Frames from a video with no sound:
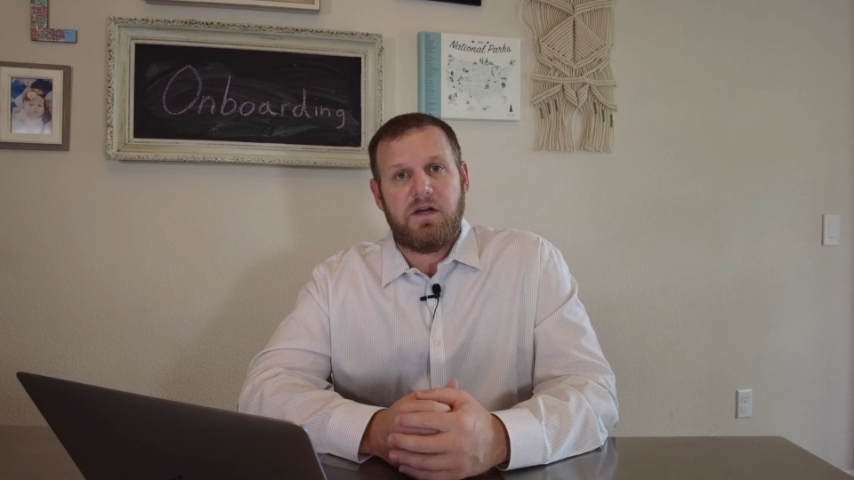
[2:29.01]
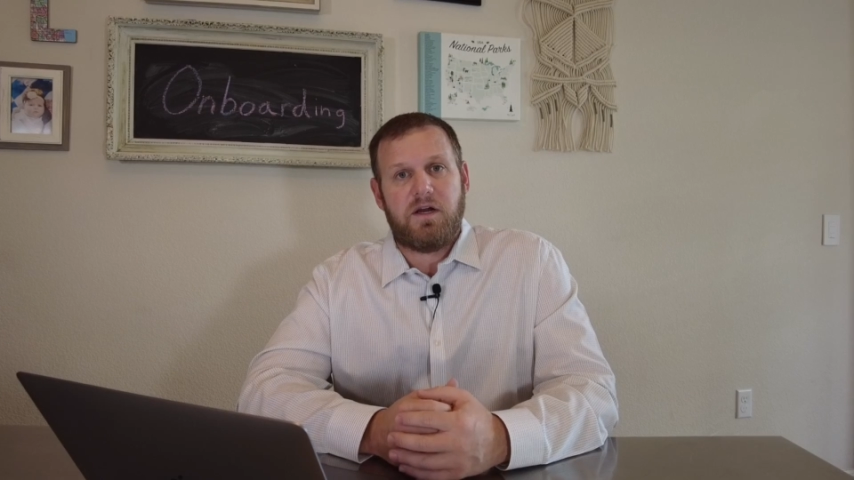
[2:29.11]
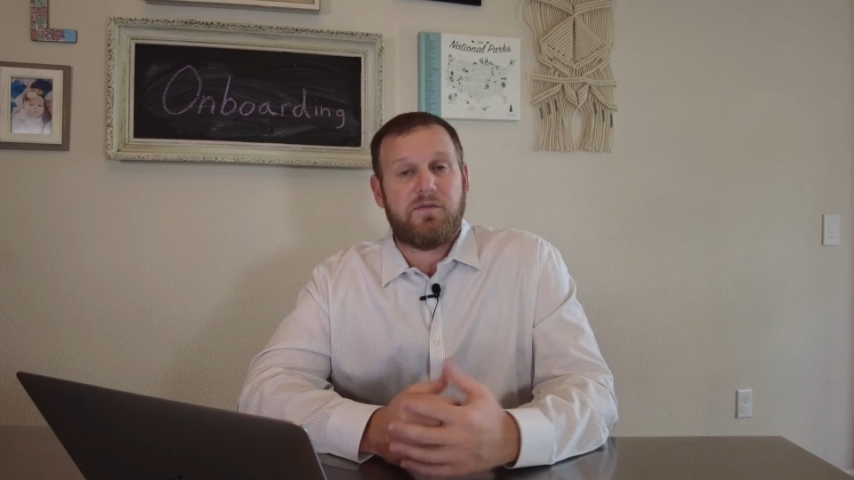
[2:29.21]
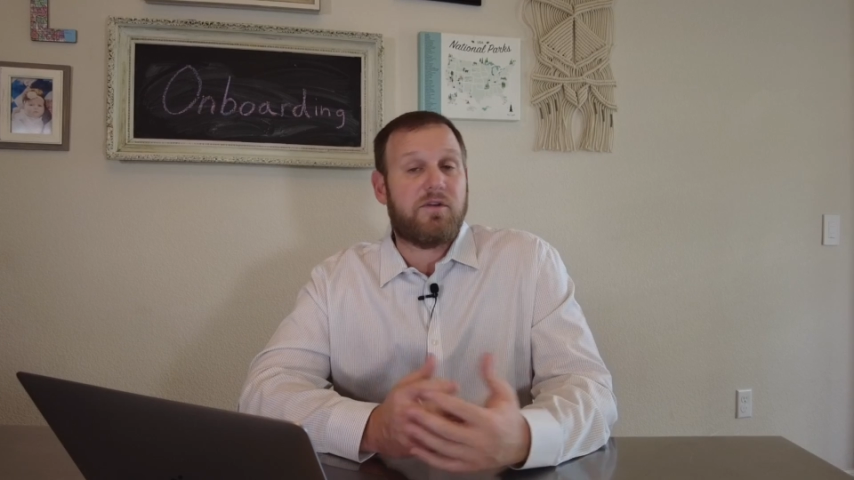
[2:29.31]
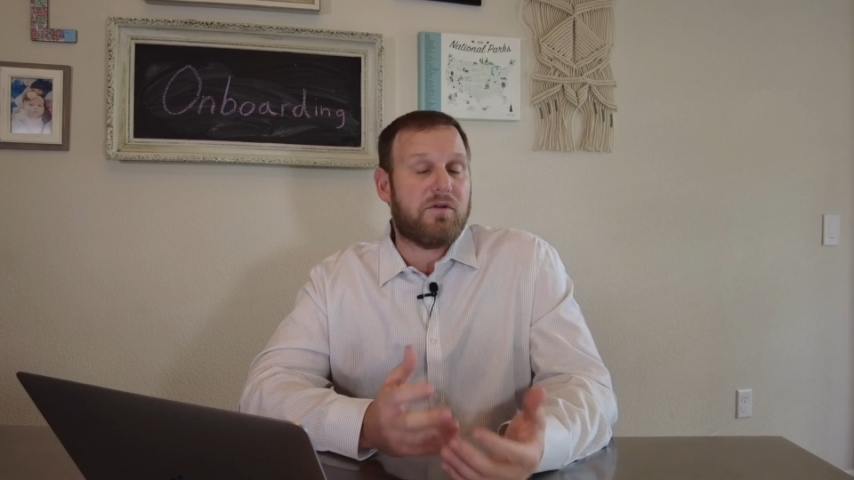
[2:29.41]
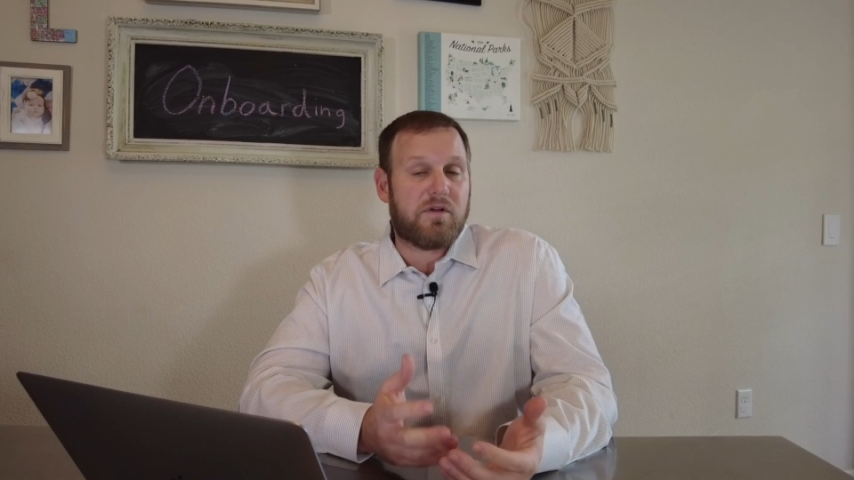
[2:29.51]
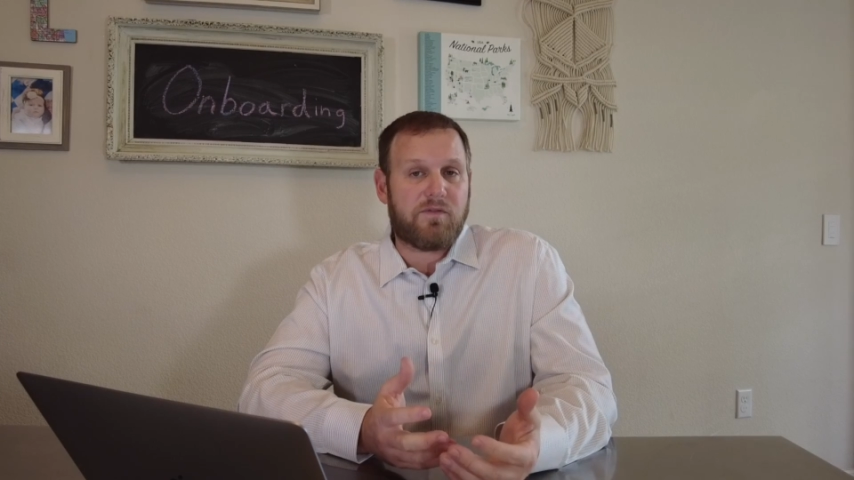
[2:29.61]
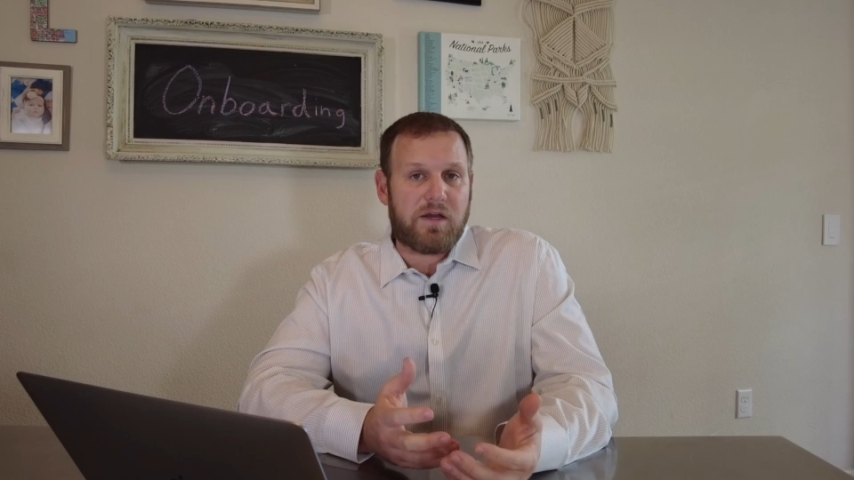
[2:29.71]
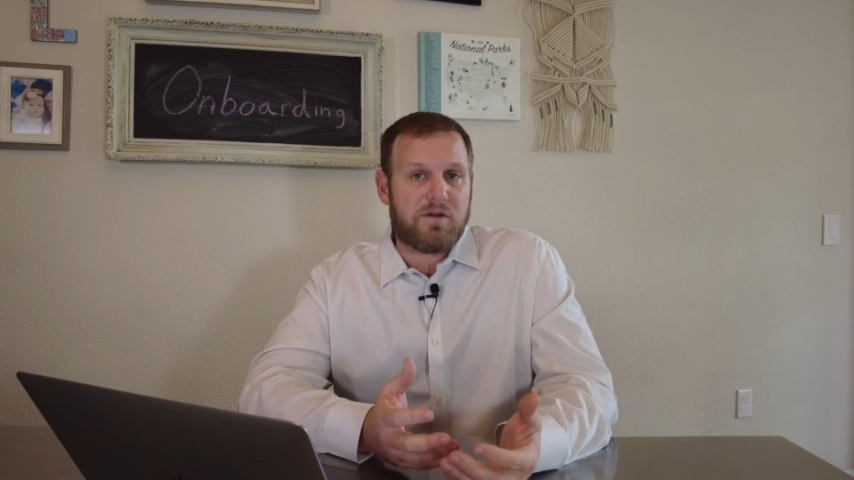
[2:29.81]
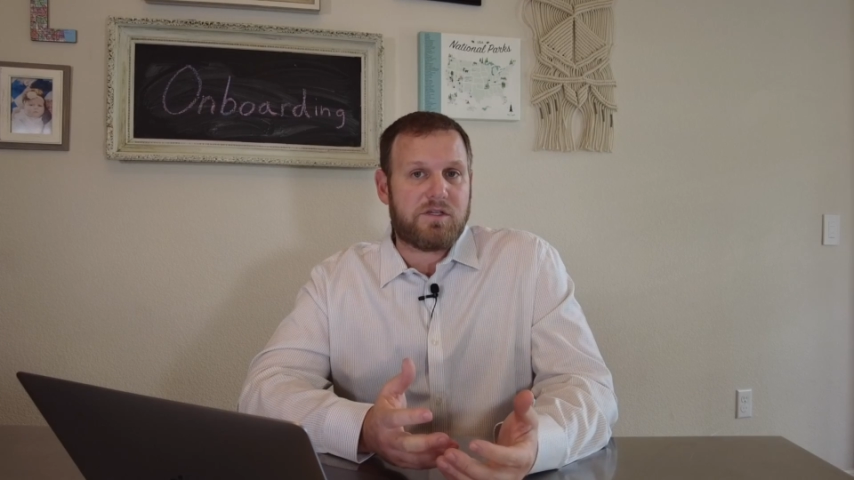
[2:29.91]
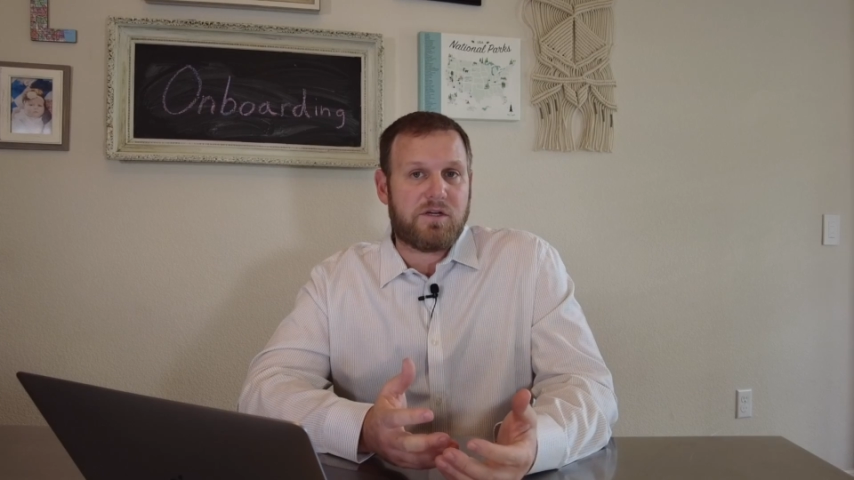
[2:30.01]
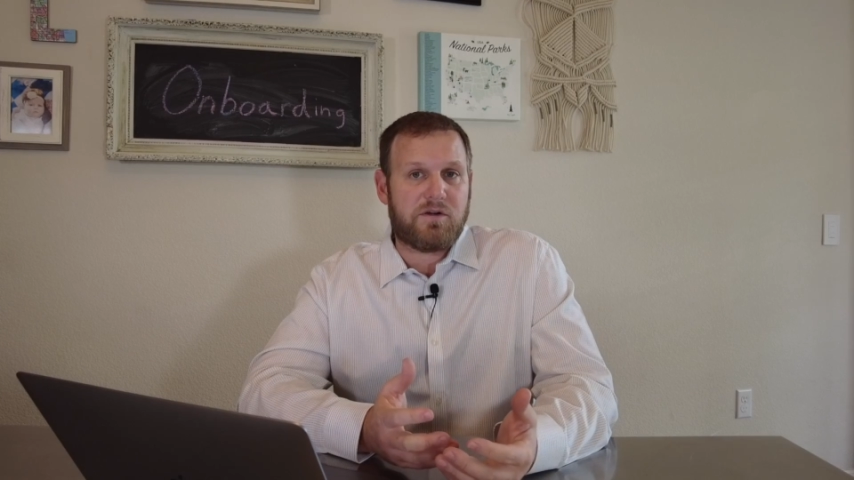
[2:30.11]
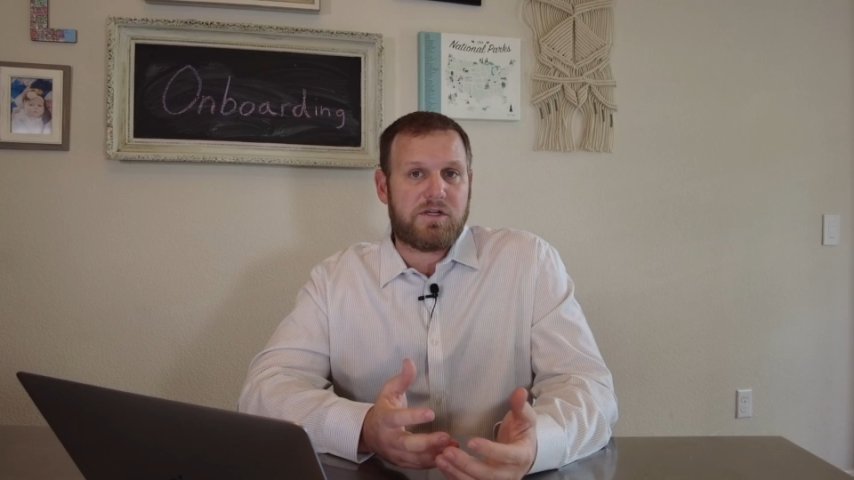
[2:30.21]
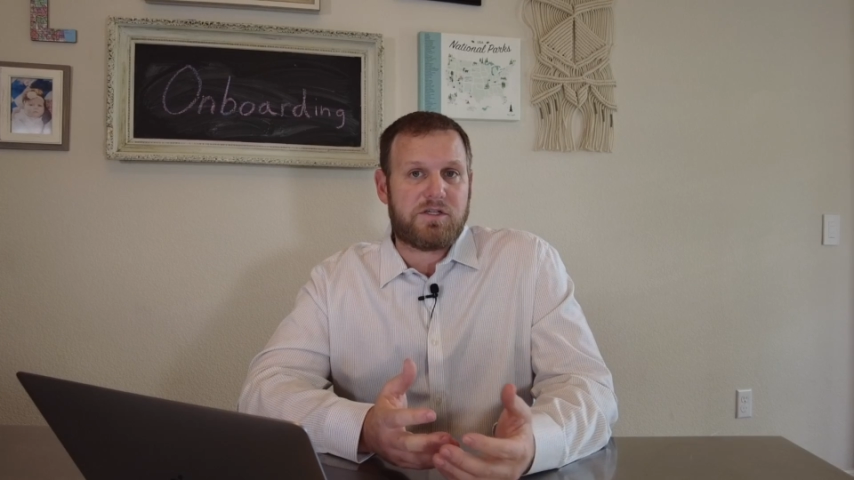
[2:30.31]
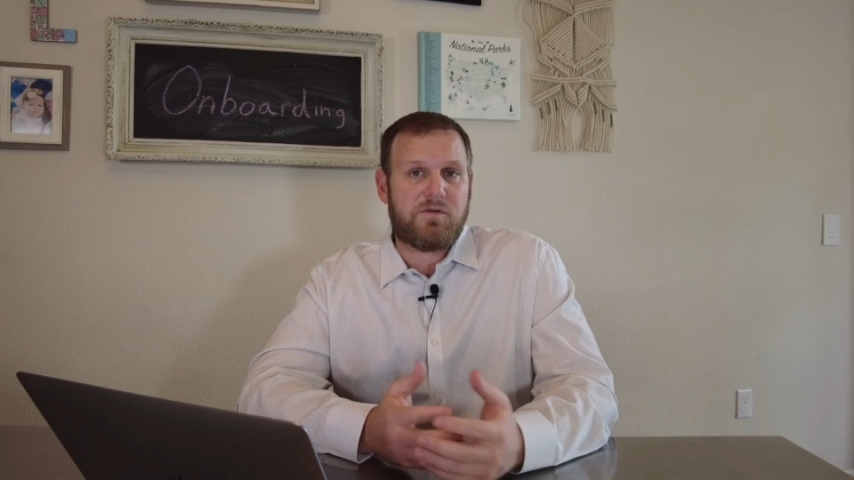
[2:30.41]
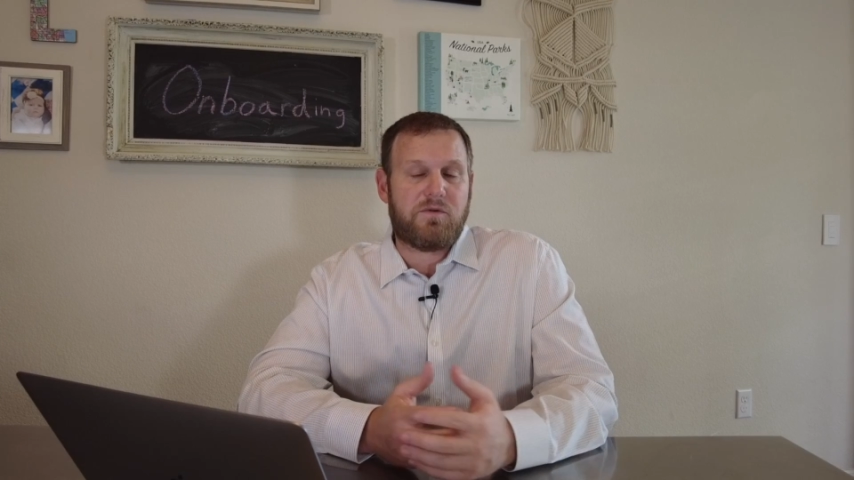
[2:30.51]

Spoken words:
If you're doing vitals integration,